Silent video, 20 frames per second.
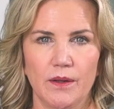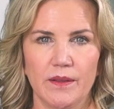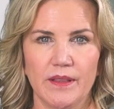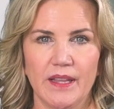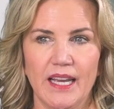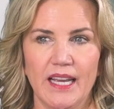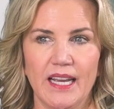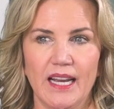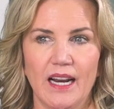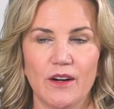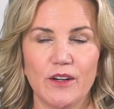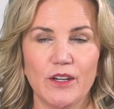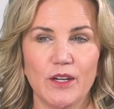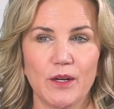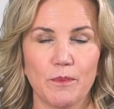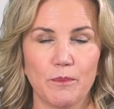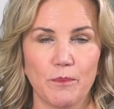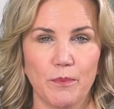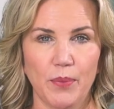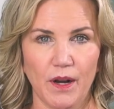They are
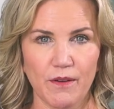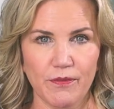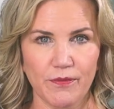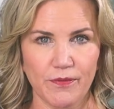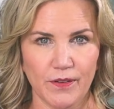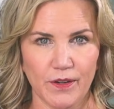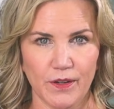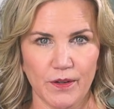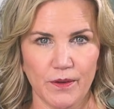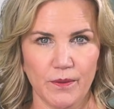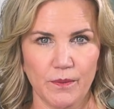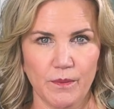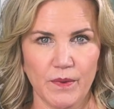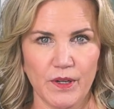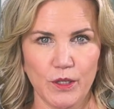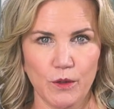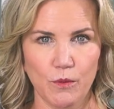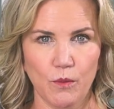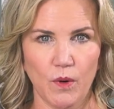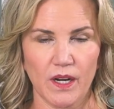your buffer
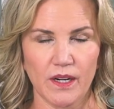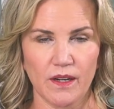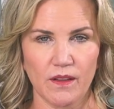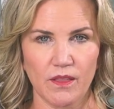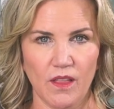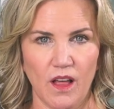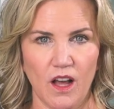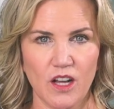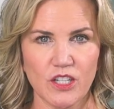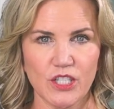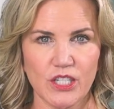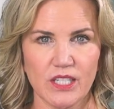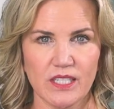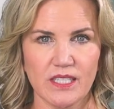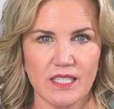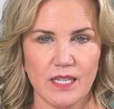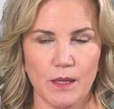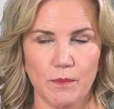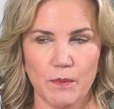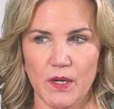when you want to launch at
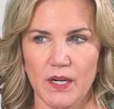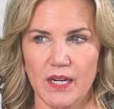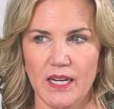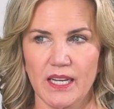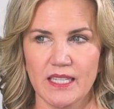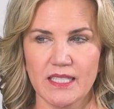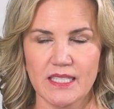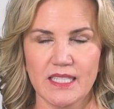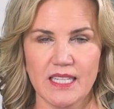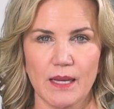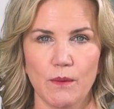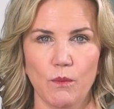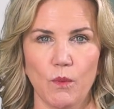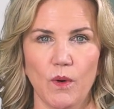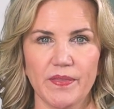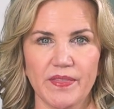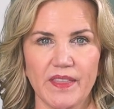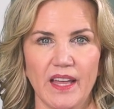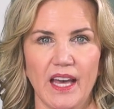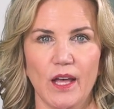someone and say,
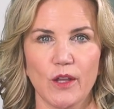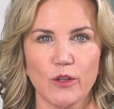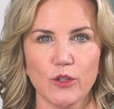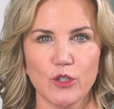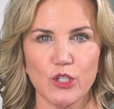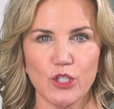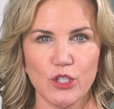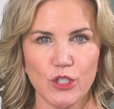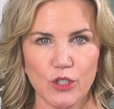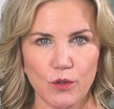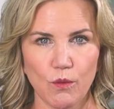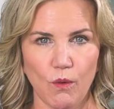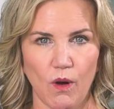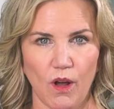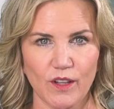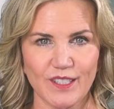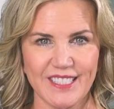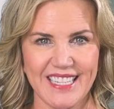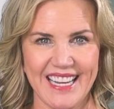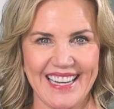what the hell did you do
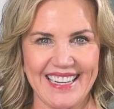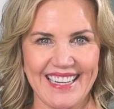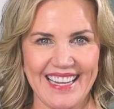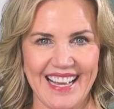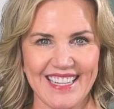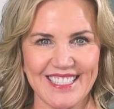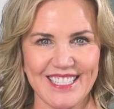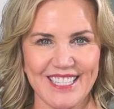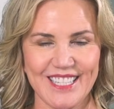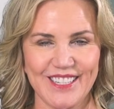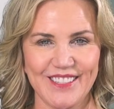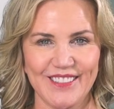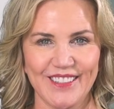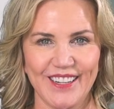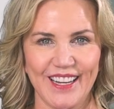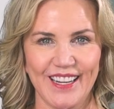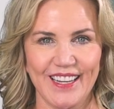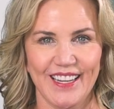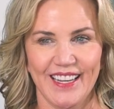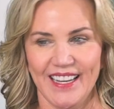all day
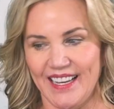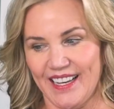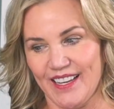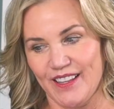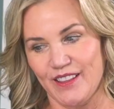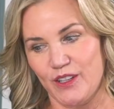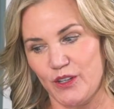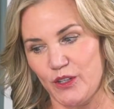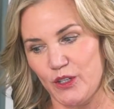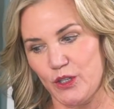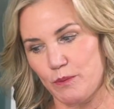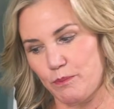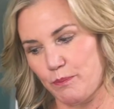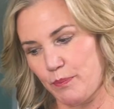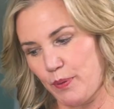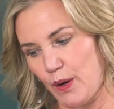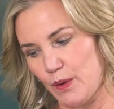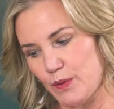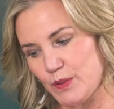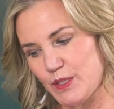yesterday? They're your
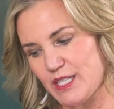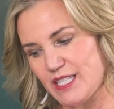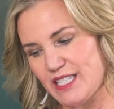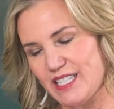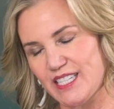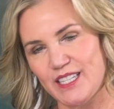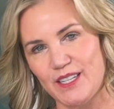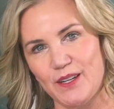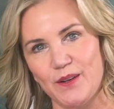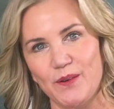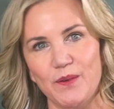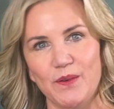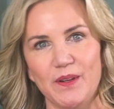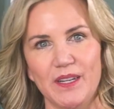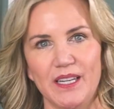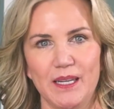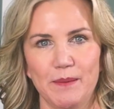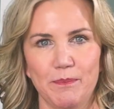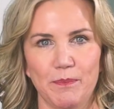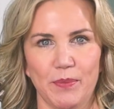Post-it note
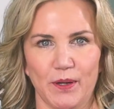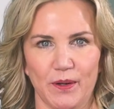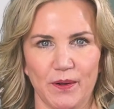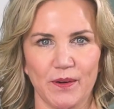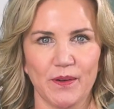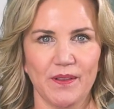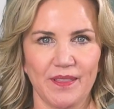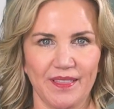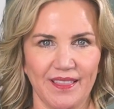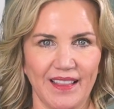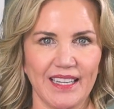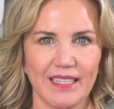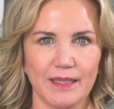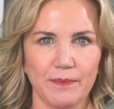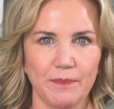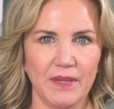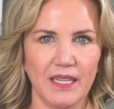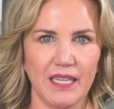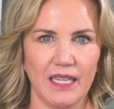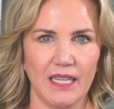keeper, like
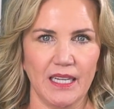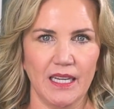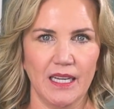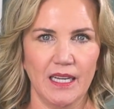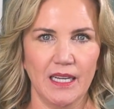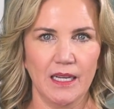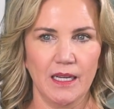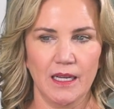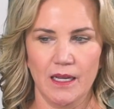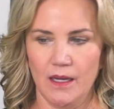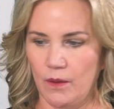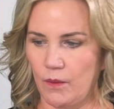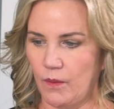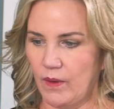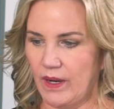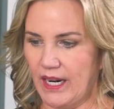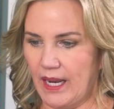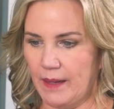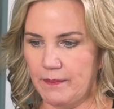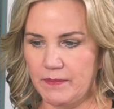me,
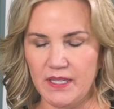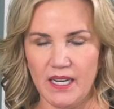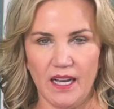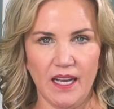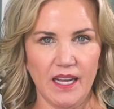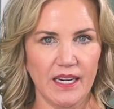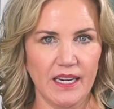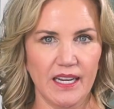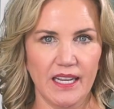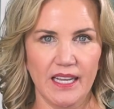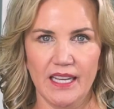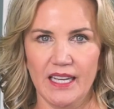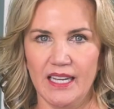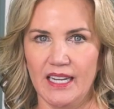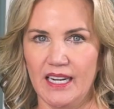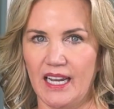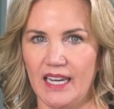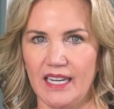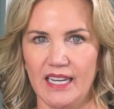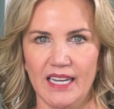when I'm done
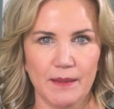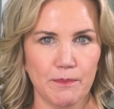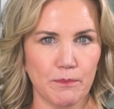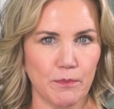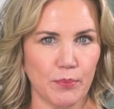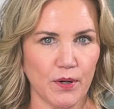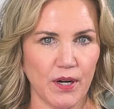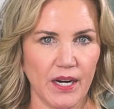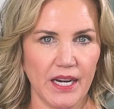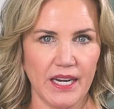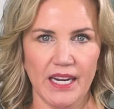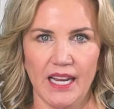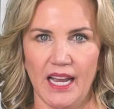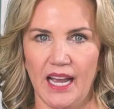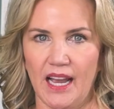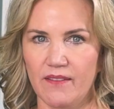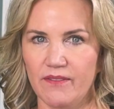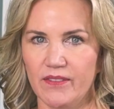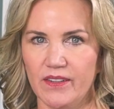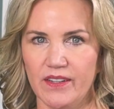and I embrace
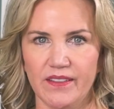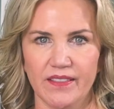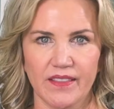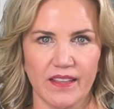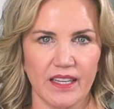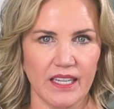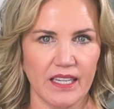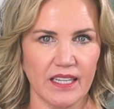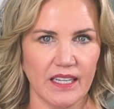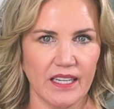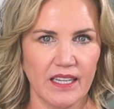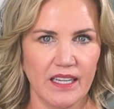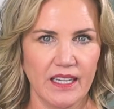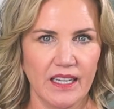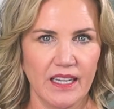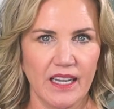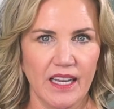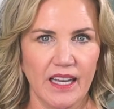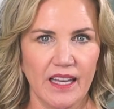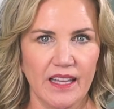everything.
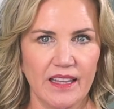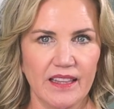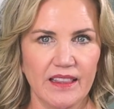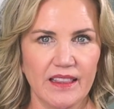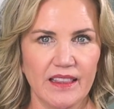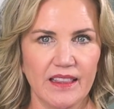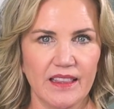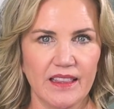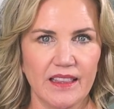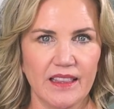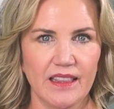And